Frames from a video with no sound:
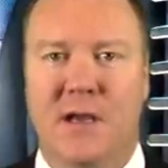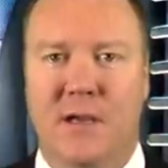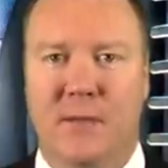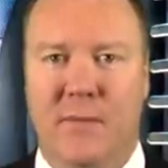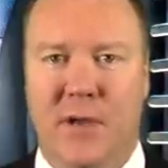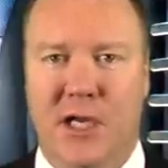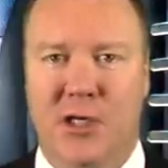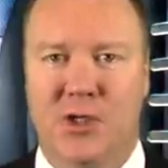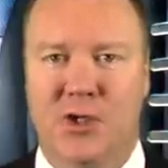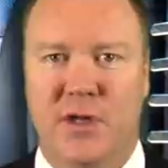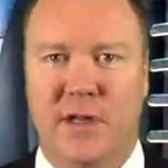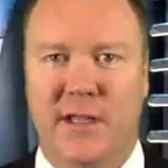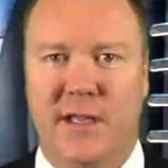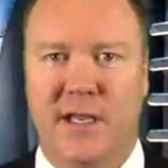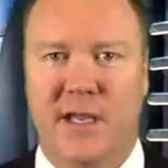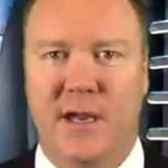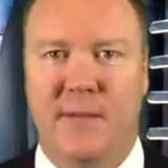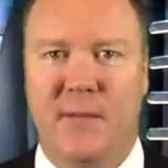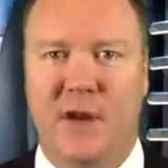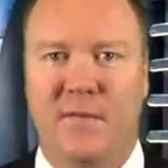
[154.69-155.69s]
And make sure that
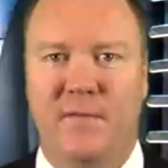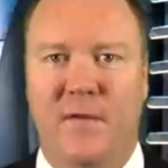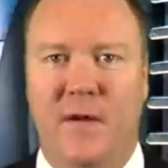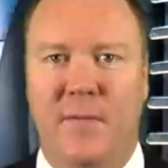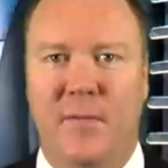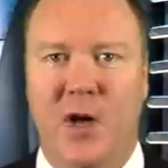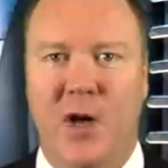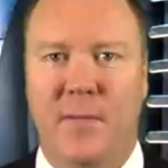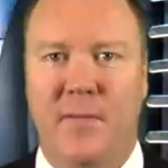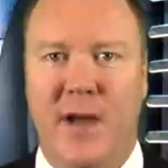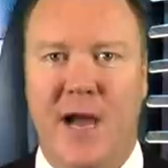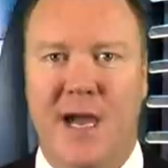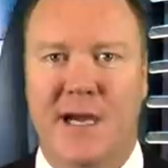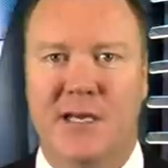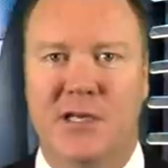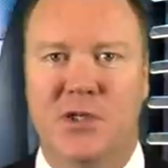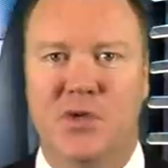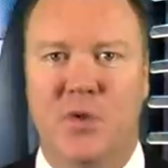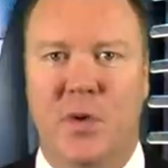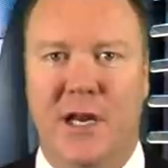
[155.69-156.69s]
you get my football
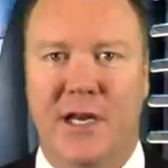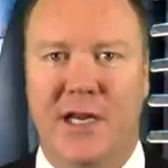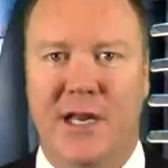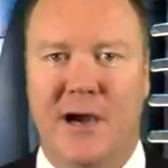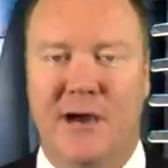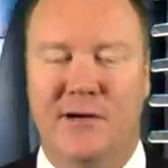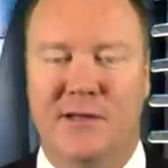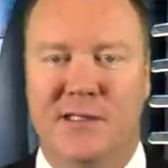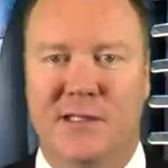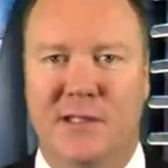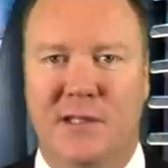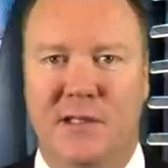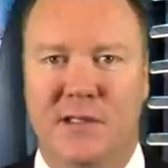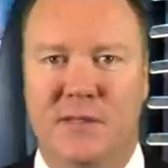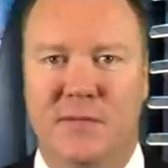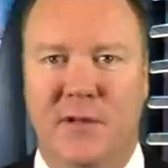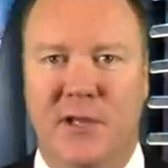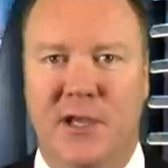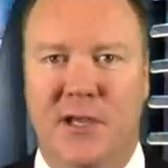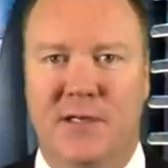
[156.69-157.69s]
package right now
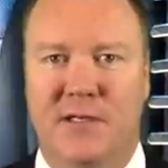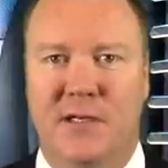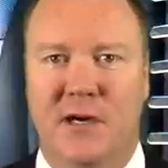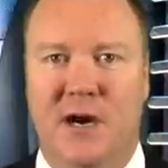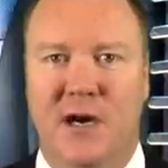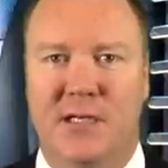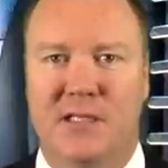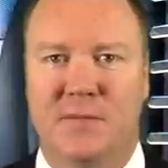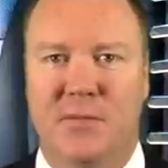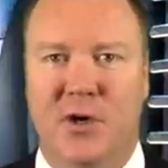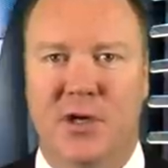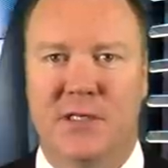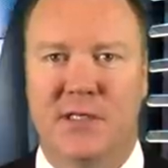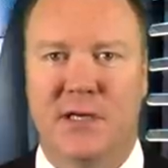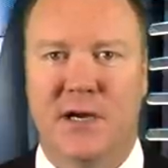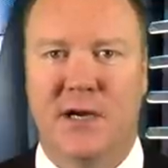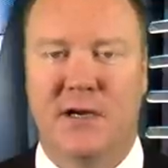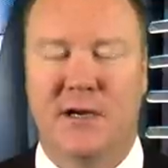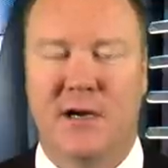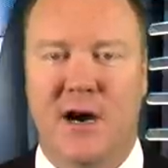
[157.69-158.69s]
exclusively at
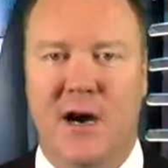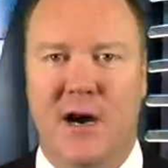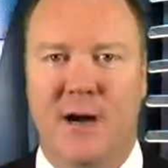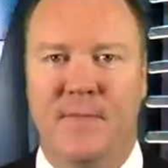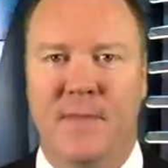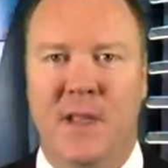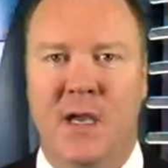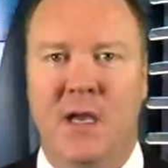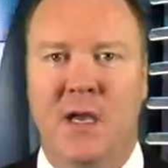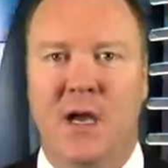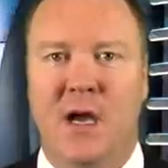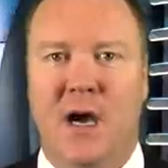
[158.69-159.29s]
DocSports.com.